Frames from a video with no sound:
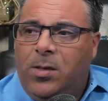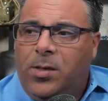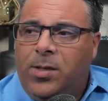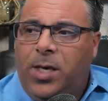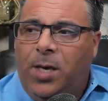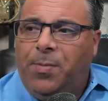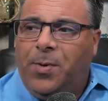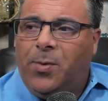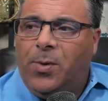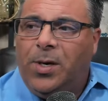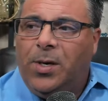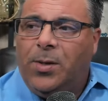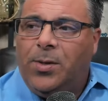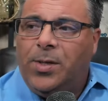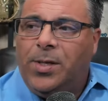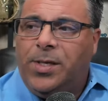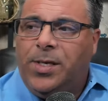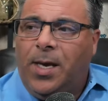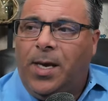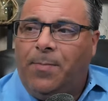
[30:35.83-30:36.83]
Keep it
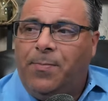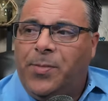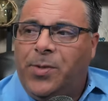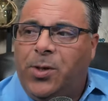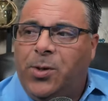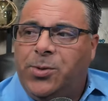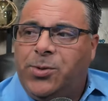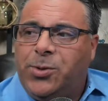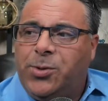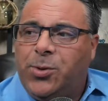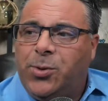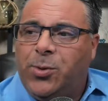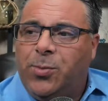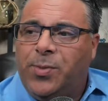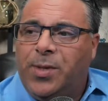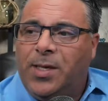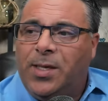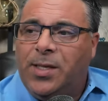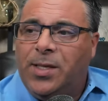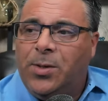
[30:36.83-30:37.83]
real. Yep,
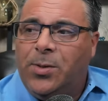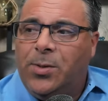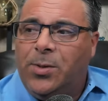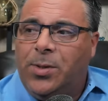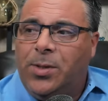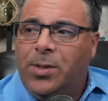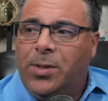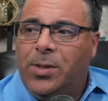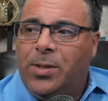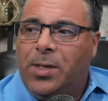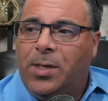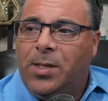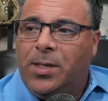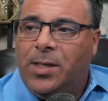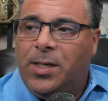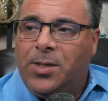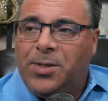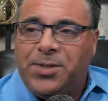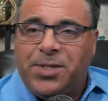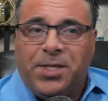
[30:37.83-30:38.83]
YouTube, a little a
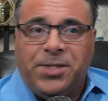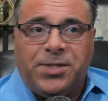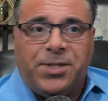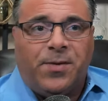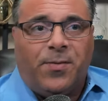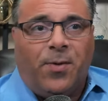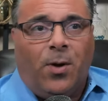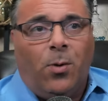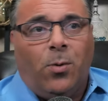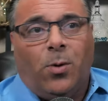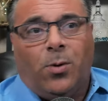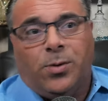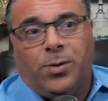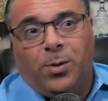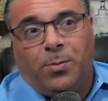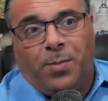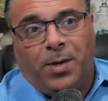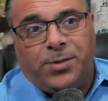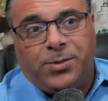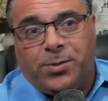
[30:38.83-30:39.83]
little sensitive. Oh,
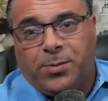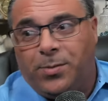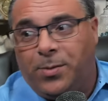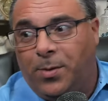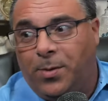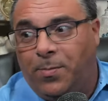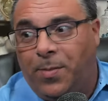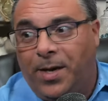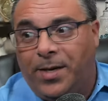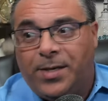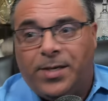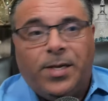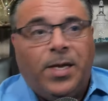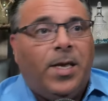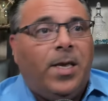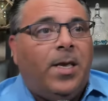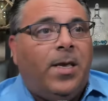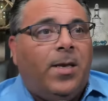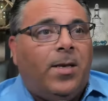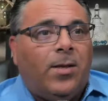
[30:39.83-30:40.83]
you bet you you bet it.
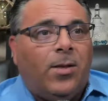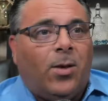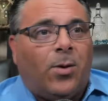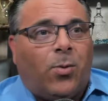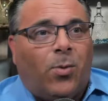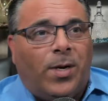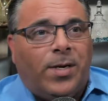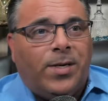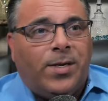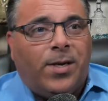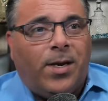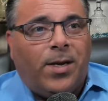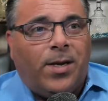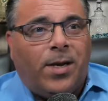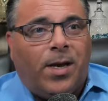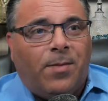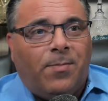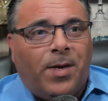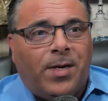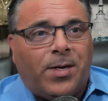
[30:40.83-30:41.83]
Look, one
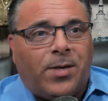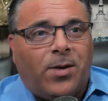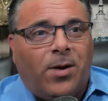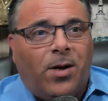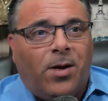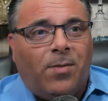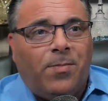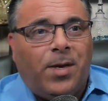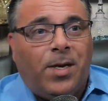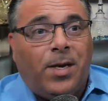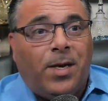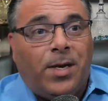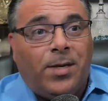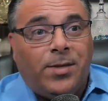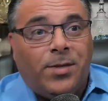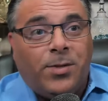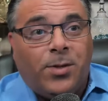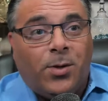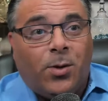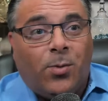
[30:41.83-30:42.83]
day I made a comment,
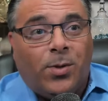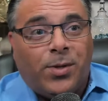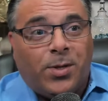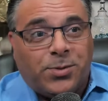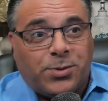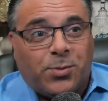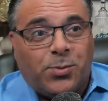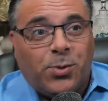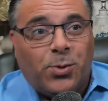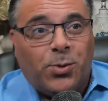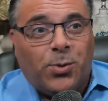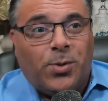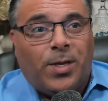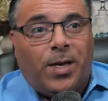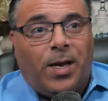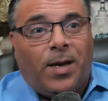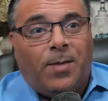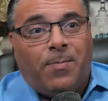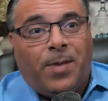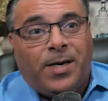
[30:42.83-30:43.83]
and you know what? There's a
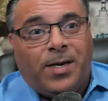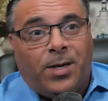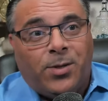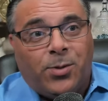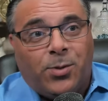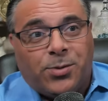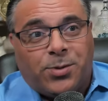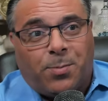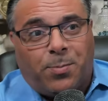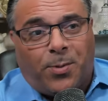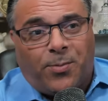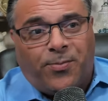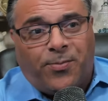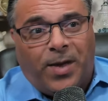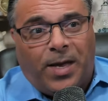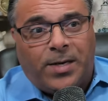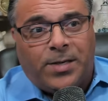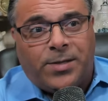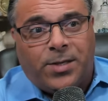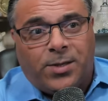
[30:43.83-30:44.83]
rule. I may not use a
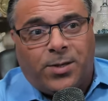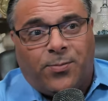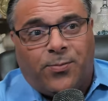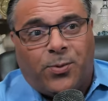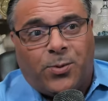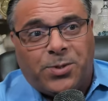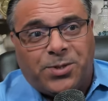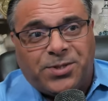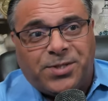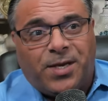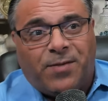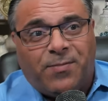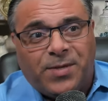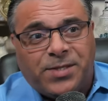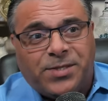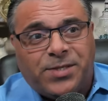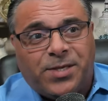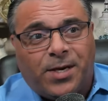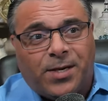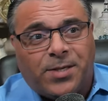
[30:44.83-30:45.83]
profanity in the first
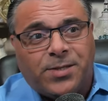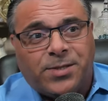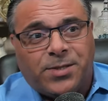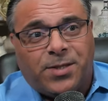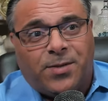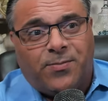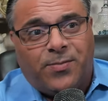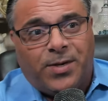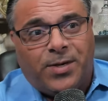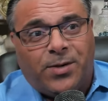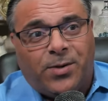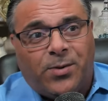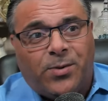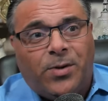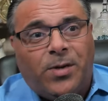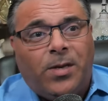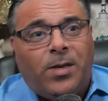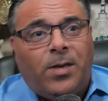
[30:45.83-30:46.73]
seven seconds of the video,